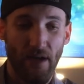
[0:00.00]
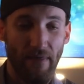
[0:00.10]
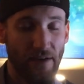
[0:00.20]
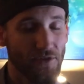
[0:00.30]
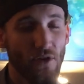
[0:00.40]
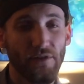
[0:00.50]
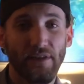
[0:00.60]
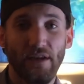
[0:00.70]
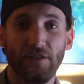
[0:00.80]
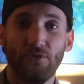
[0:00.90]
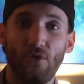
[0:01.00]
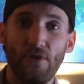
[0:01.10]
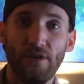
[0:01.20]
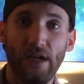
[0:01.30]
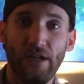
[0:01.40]
and that's all thanks to
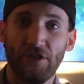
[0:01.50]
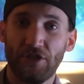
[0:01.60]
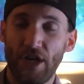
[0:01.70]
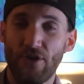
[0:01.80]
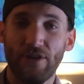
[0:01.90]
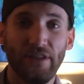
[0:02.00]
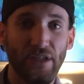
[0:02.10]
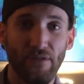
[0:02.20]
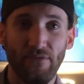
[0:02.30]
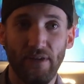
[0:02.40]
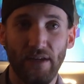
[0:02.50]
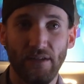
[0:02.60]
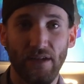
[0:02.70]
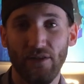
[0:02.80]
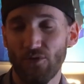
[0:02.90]
all you guys sharing the
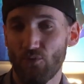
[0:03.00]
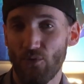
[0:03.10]
event, getting the